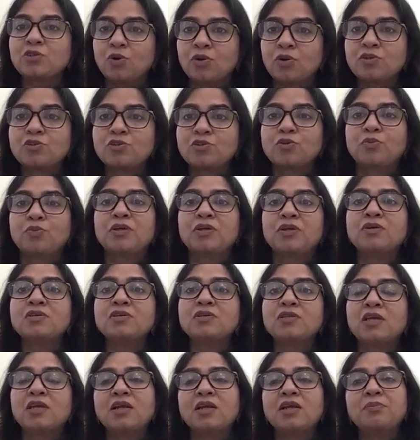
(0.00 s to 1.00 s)
also, because
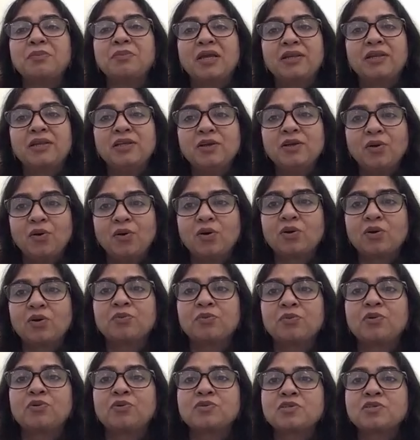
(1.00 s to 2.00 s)
there are many
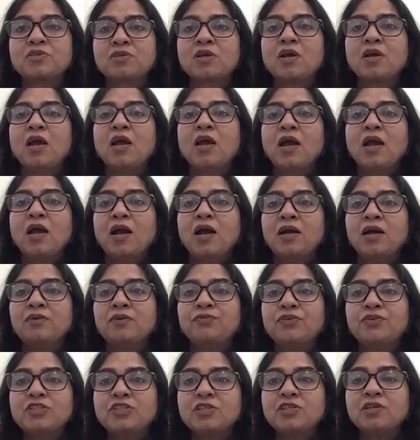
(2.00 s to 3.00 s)
hormones
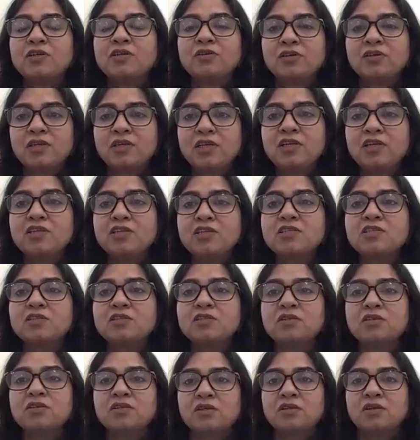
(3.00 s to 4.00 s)
which are released
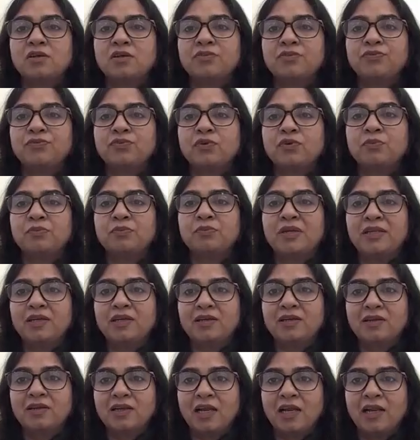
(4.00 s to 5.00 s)
from
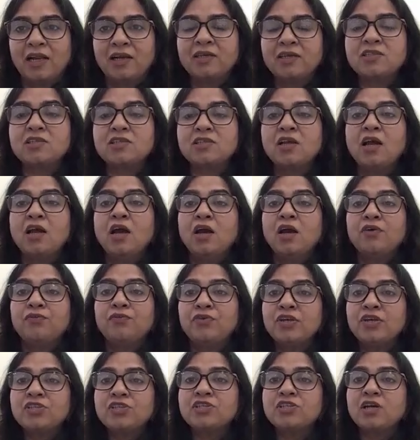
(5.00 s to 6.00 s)
many glands,
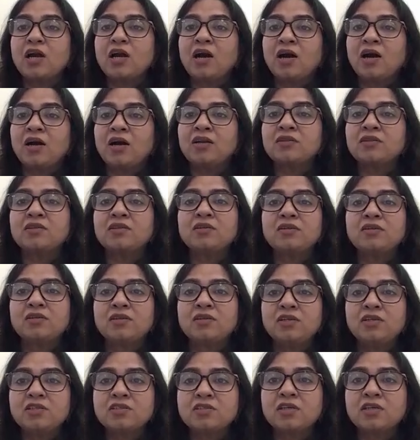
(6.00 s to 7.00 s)
which are the
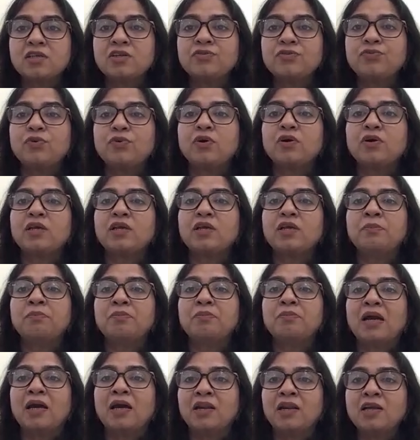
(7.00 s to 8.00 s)
reason for
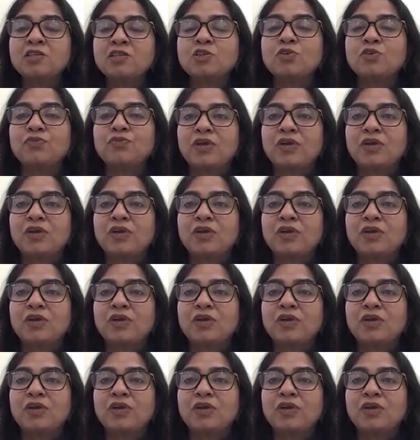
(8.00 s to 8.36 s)
imbalance of